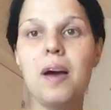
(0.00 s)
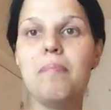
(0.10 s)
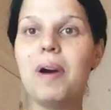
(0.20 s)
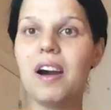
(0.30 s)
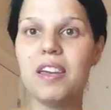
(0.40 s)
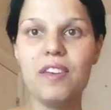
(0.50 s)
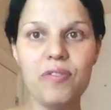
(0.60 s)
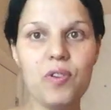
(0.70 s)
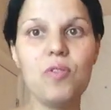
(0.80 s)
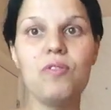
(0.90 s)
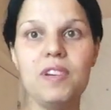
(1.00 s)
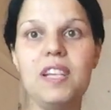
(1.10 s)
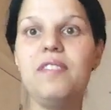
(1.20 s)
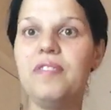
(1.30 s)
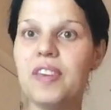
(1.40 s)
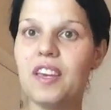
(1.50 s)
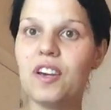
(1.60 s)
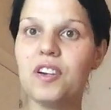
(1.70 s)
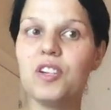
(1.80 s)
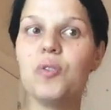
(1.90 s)
But if you really think
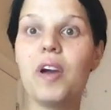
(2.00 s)
you